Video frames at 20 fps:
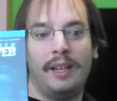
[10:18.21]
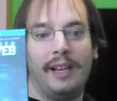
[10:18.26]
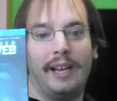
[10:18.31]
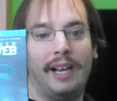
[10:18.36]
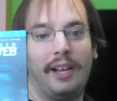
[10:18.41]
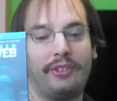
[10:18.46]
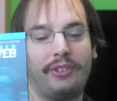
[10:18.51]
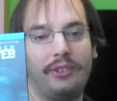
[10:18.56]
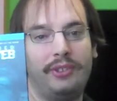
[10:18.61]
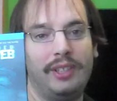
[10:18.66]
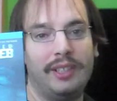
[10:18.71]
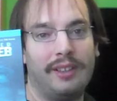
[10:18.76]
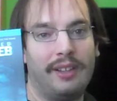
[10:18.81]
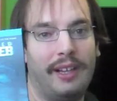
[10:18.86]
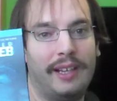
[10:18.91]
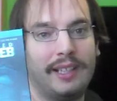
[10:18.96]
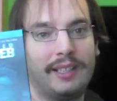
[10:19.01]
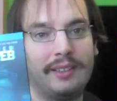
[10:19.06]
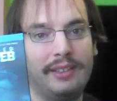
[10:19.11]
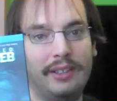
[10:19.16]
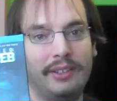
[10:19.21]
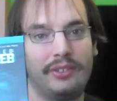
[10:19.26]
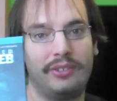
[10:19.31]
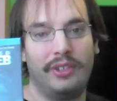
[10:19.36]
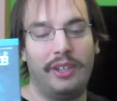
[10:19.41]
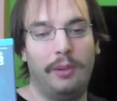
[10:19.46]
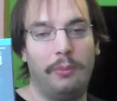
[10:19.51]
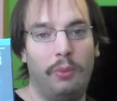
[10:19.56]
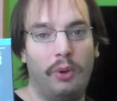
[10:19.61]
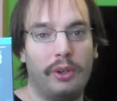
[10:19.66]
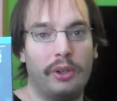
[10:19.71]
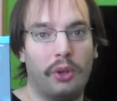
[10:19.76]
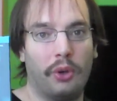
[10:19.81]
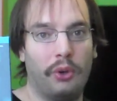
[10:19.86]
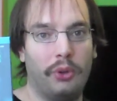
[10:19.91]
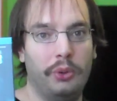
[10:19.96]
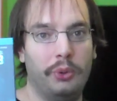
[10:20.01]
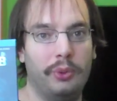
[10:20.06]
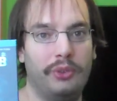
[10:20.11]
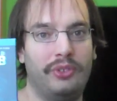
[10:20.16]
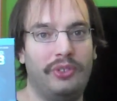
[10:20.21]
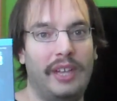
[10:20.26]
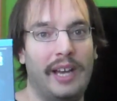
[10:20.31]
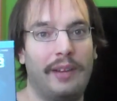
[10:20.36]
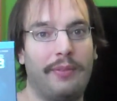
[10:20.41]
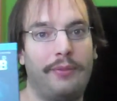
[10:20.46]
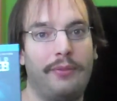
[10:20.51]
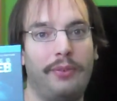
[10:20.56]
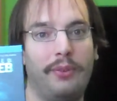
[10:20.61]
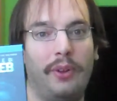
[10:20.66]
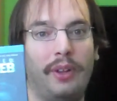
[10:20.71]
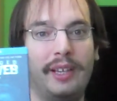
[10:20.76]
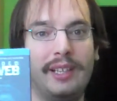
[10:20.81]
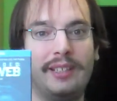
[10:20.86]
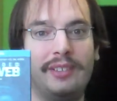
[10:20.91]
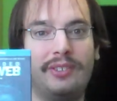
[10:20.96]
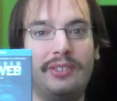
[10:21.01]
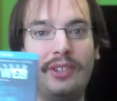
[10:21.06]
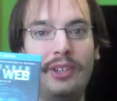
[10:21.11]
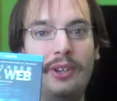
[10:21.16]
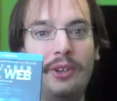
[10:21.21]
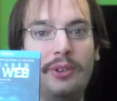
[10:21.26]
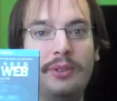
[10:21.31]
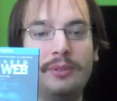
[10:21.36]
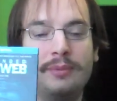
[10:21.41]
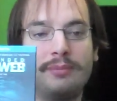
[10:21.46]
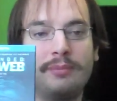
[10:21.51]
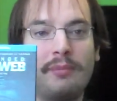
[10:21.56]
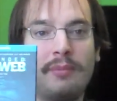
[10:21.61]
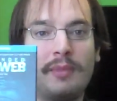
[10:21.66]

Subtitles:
I also did like this one girl who was deaf, like, so